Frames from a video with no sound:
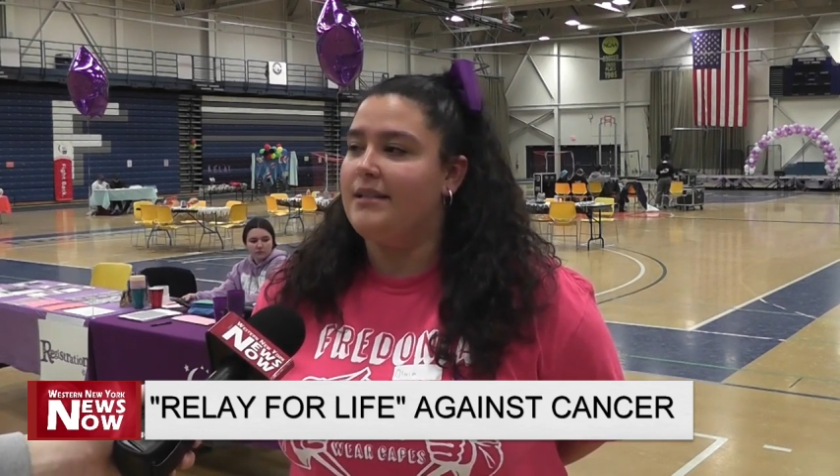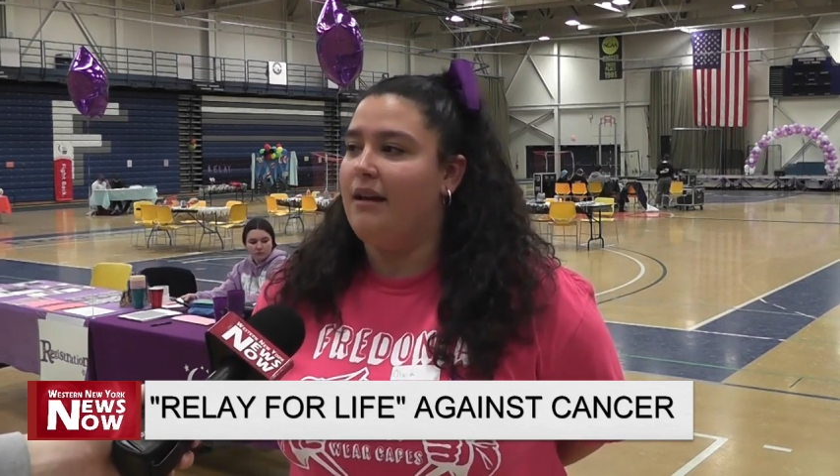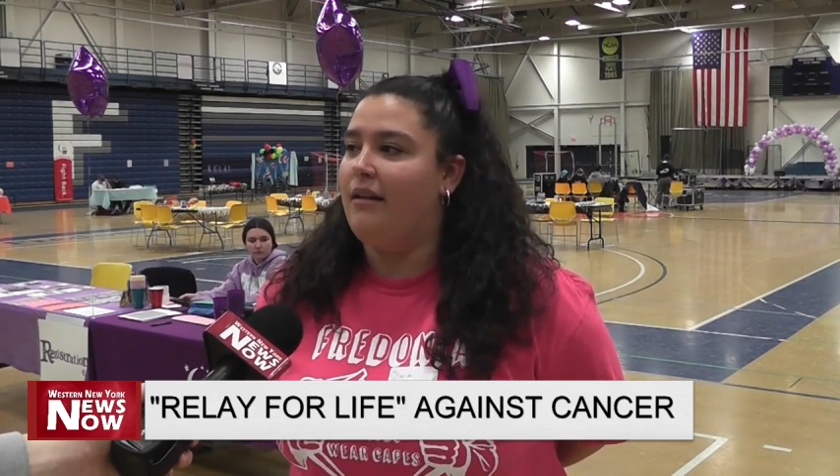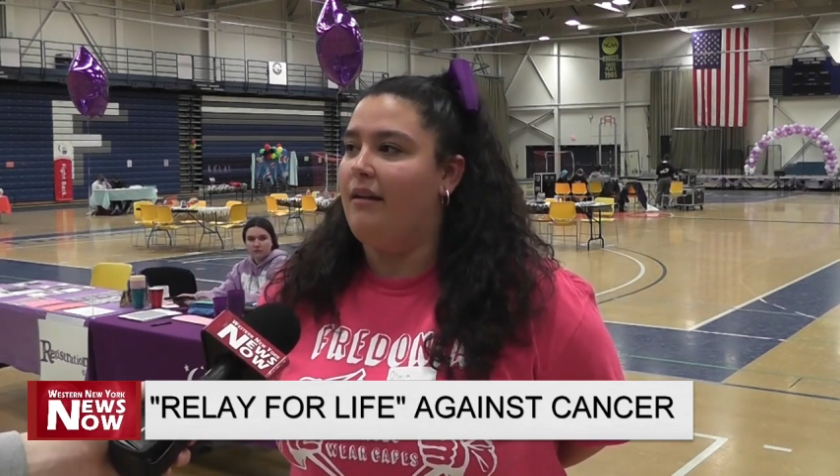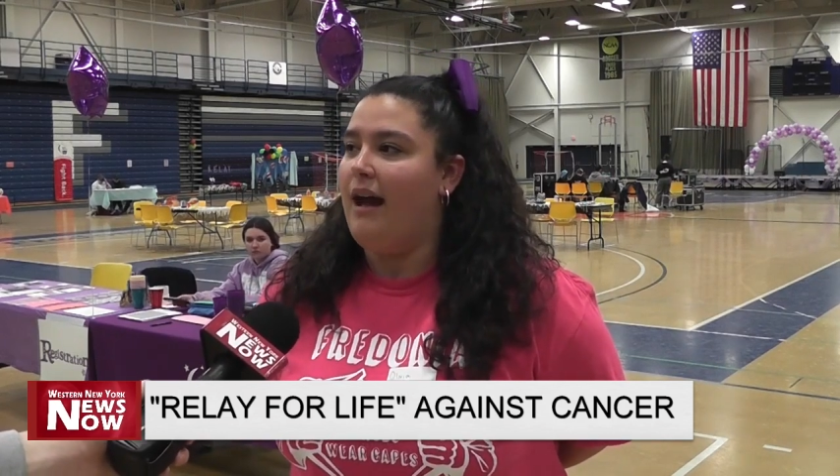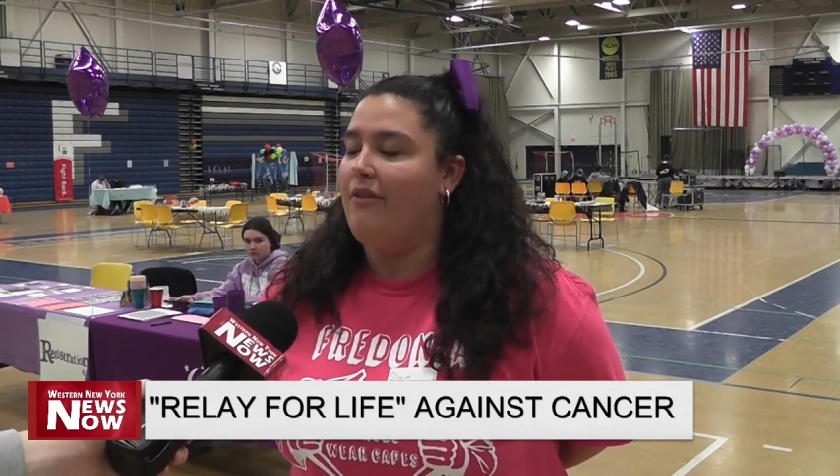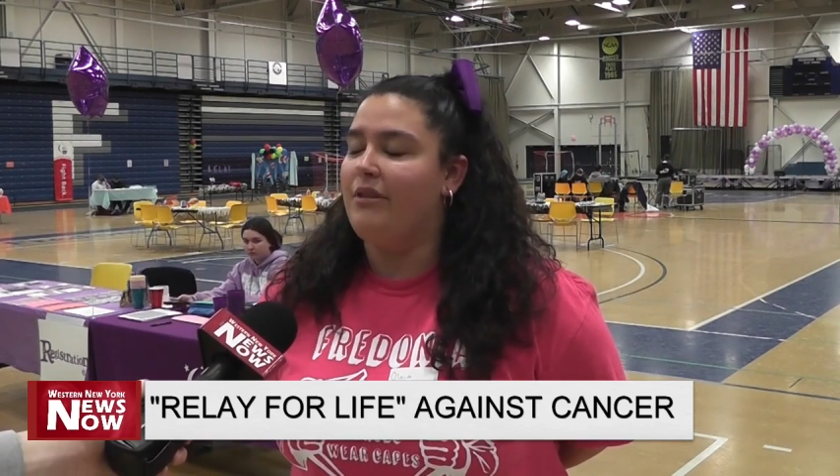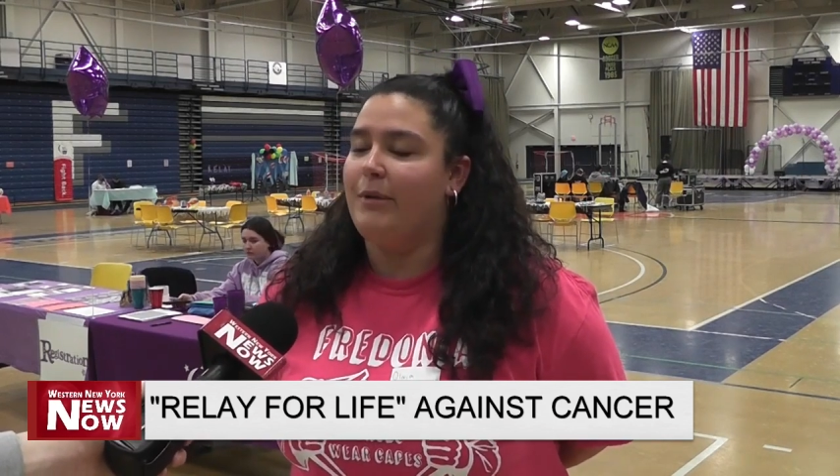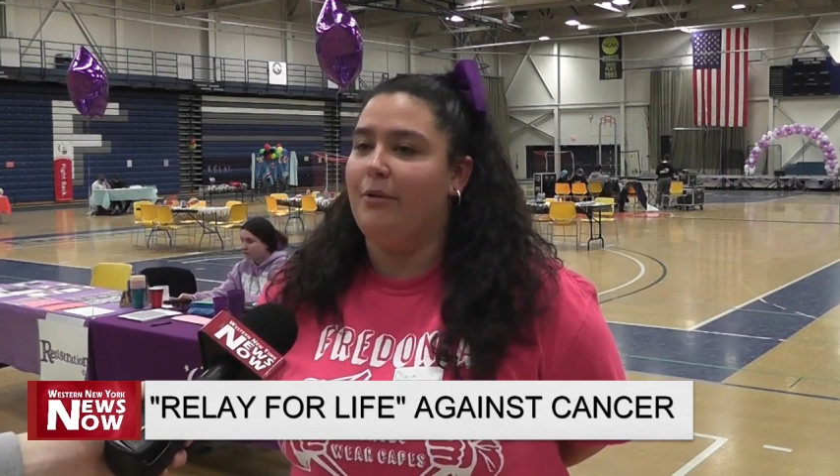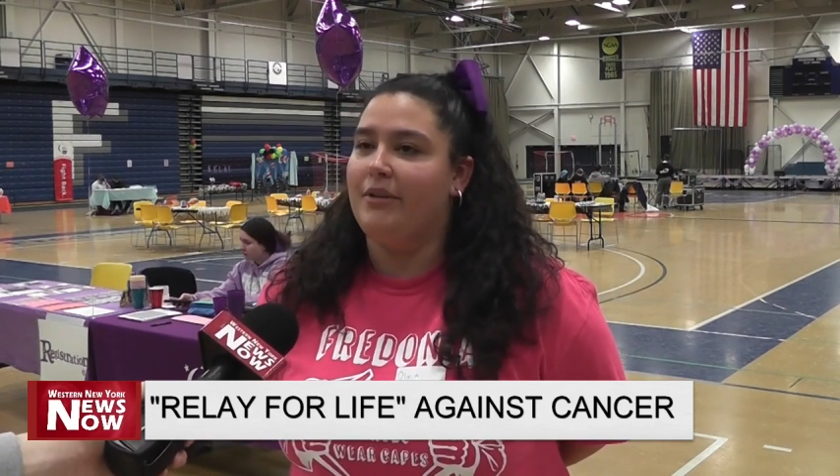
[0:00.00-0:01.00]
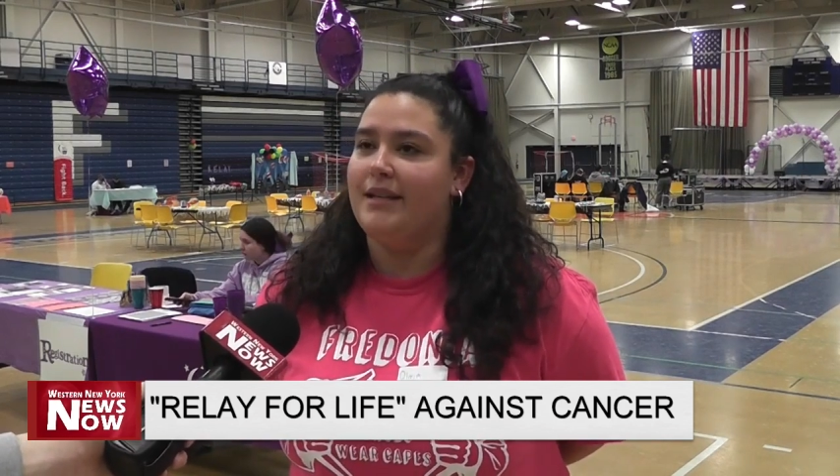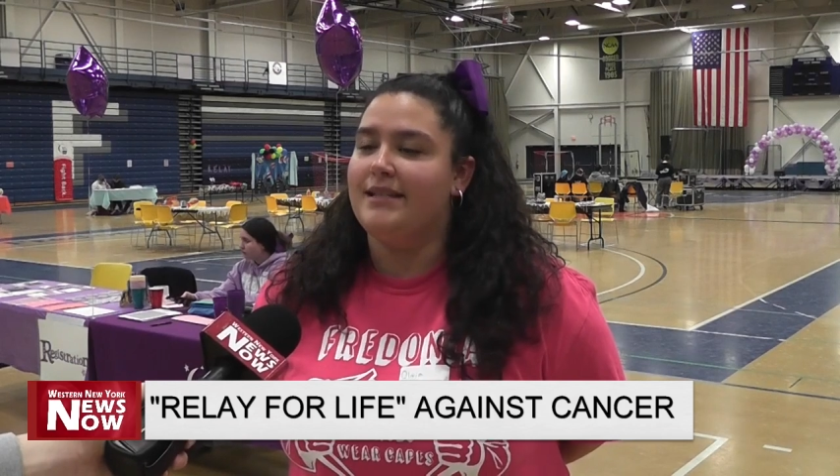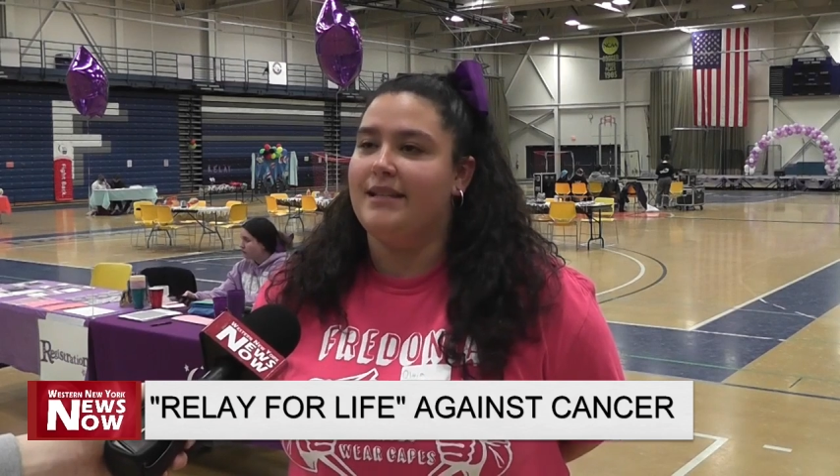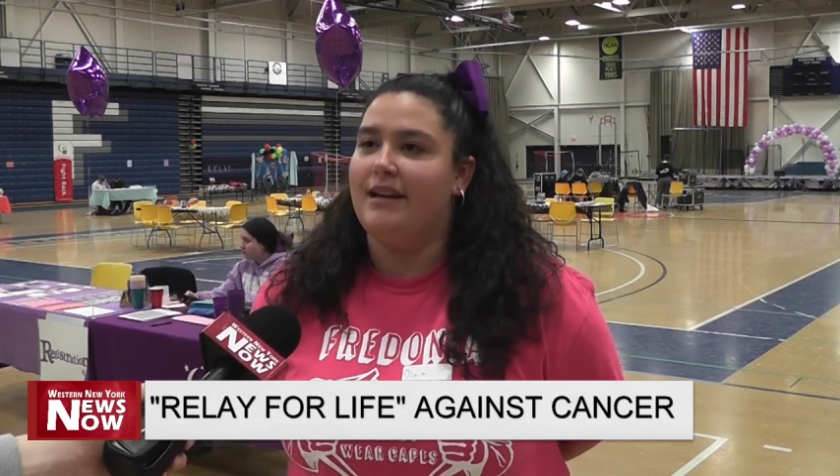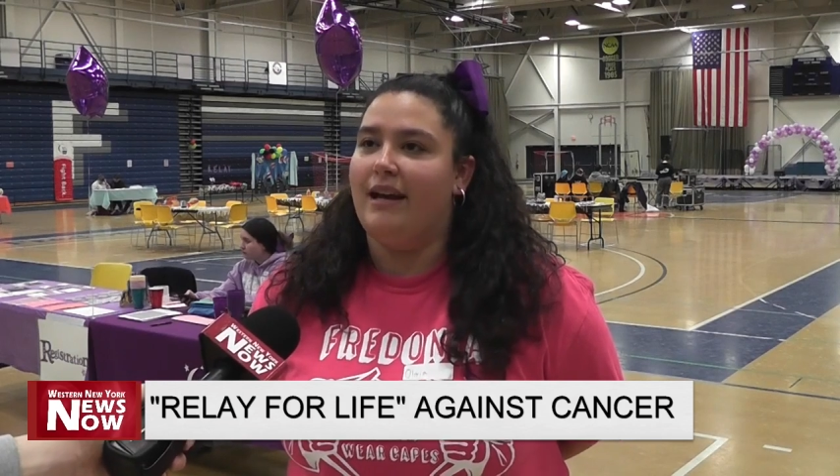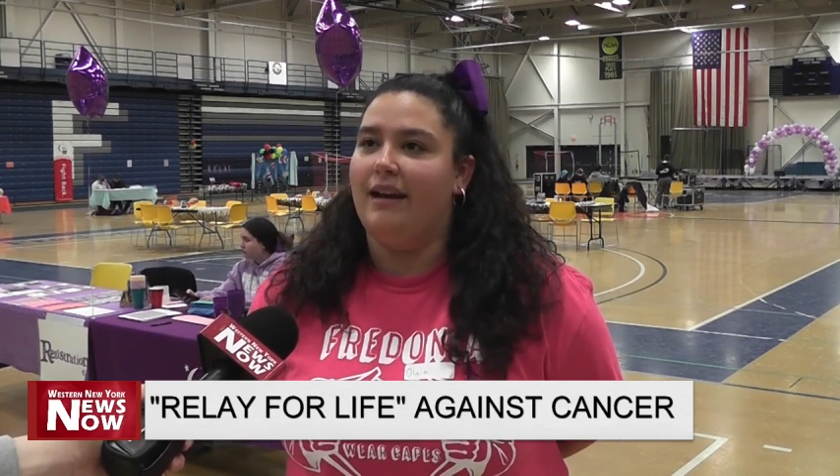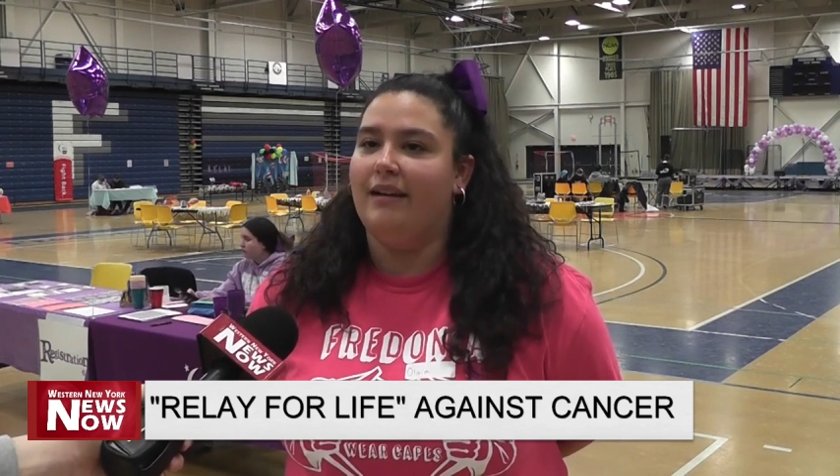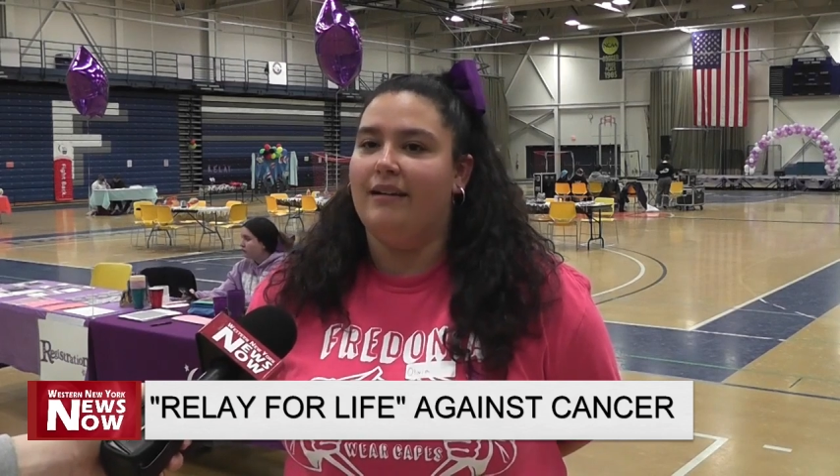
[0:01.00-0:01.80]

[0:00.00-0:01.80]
and have them here with us today.